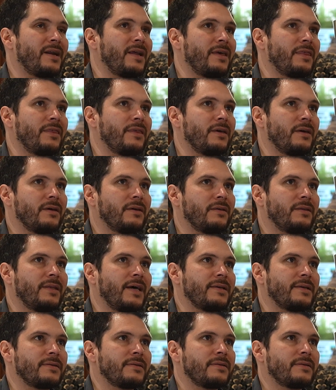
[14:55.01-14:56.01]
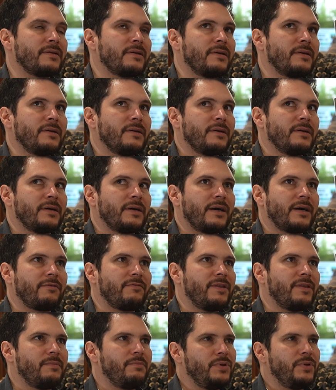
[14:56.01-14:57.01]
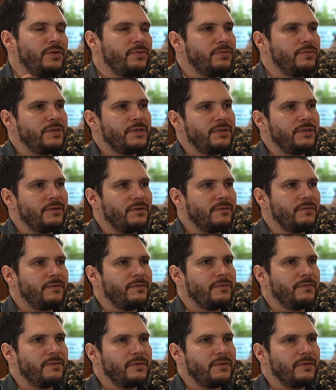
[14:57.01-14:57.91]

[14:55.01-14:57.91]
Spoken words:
And I think that's kind of the beauty of